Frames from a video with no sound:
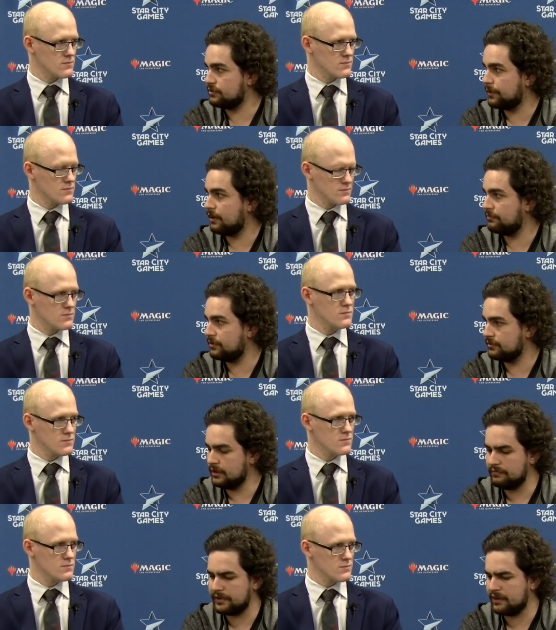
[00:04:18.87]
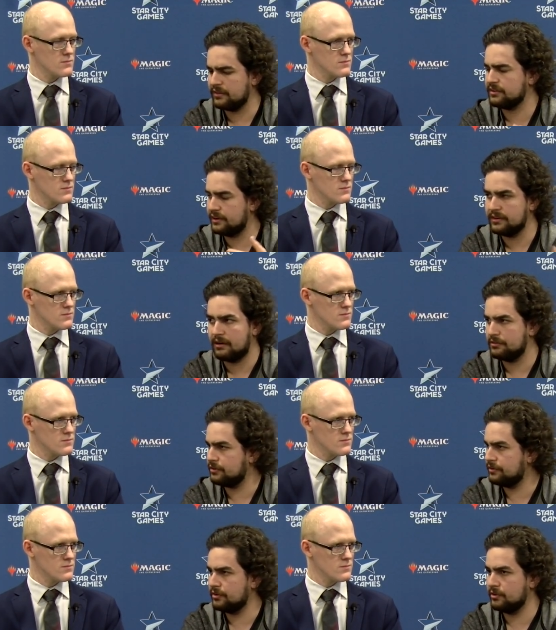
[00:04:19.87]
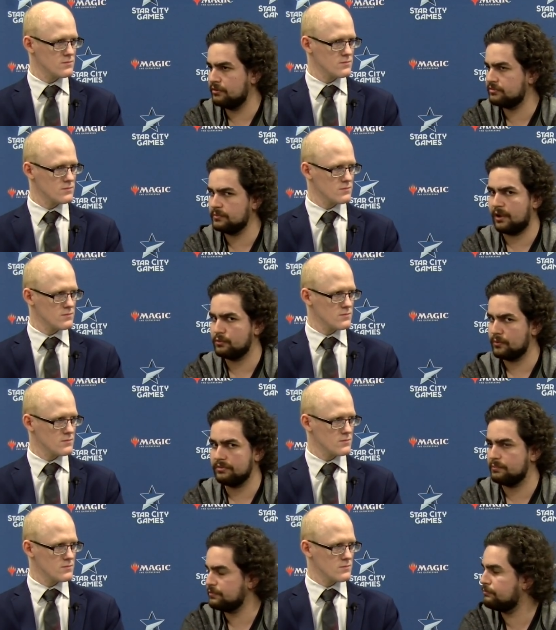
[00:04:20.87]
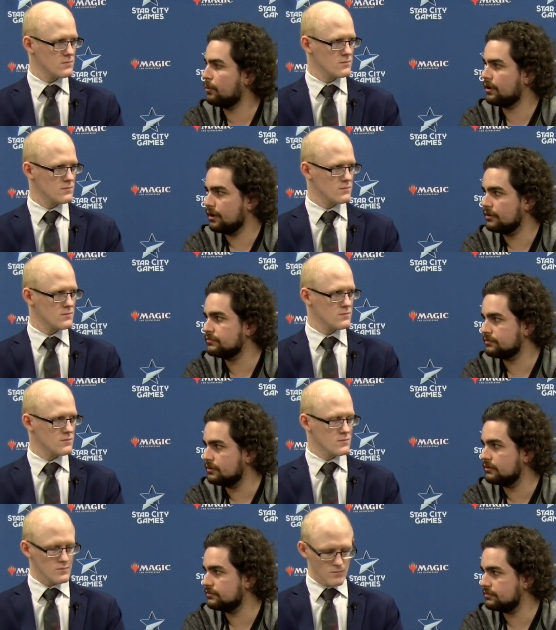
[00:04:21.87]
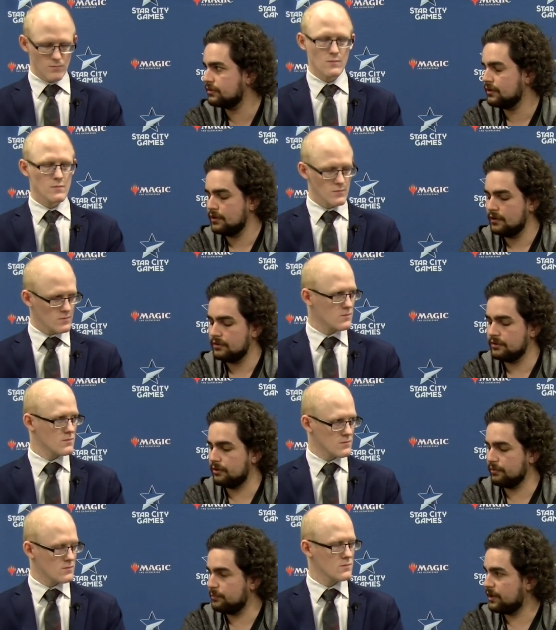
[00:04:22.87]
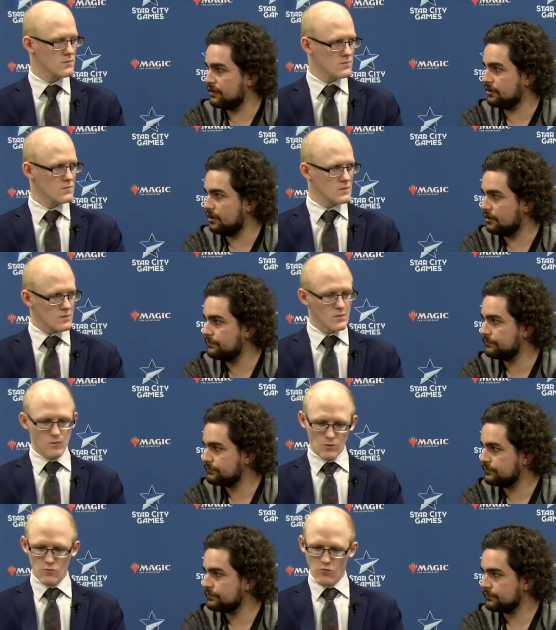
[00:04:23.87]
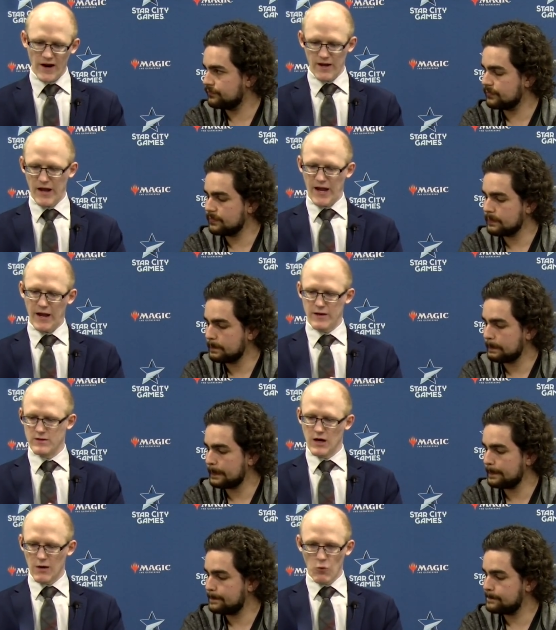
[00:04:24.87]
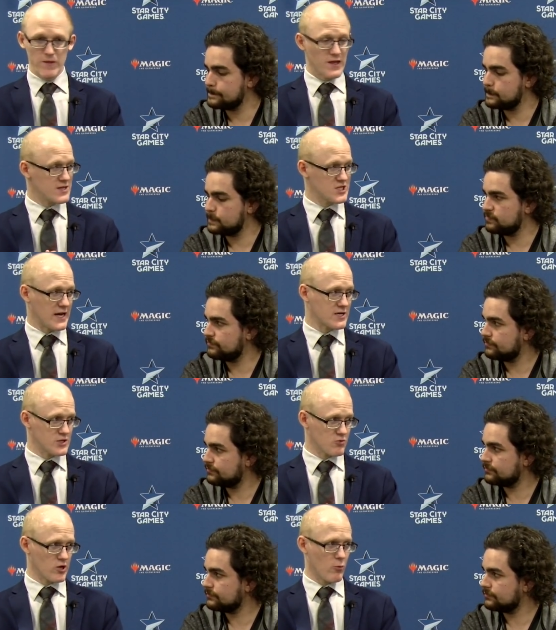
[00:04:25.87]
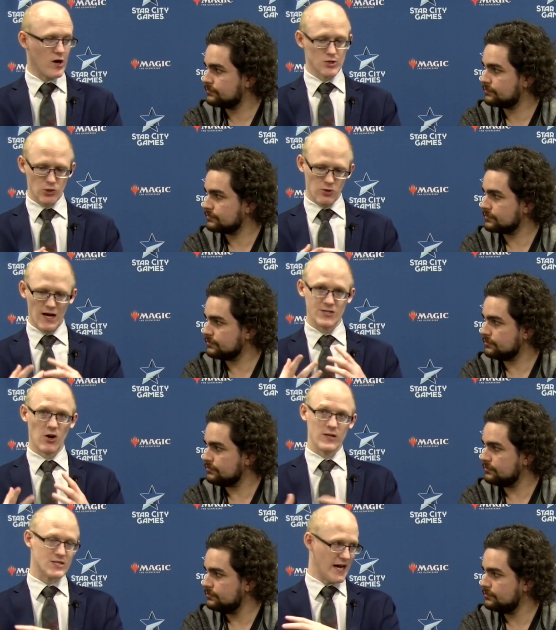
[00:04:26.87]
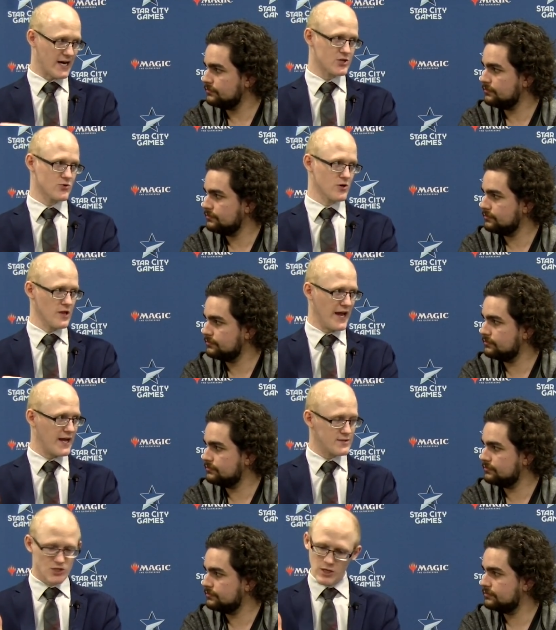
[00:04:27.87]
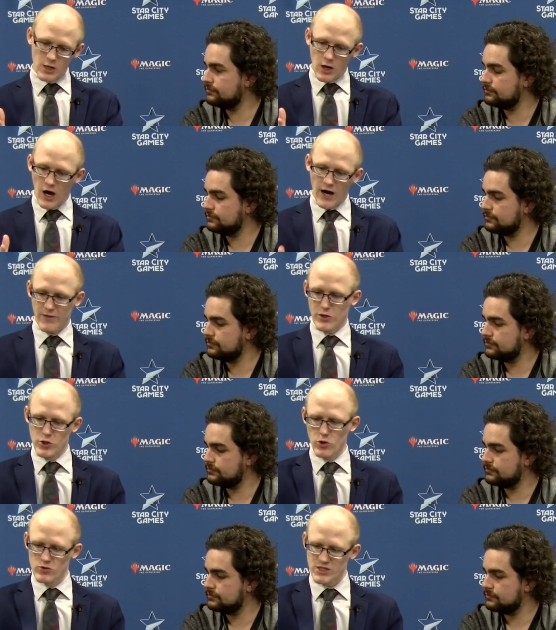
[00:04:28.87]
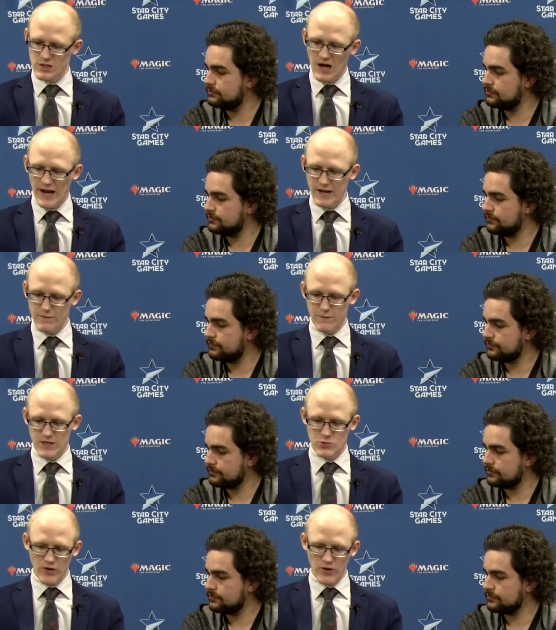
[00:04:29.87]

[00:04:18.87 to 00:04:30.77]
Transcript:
Speaker 1: the battlefield enough, getting a Titan down a turn earlier is sometimes worth up to four cards, so it's you don't really mind at all.
Speaker 2: Right, and one thing this deck does really well is utilize all these extra lands. Uh, the new slot in for this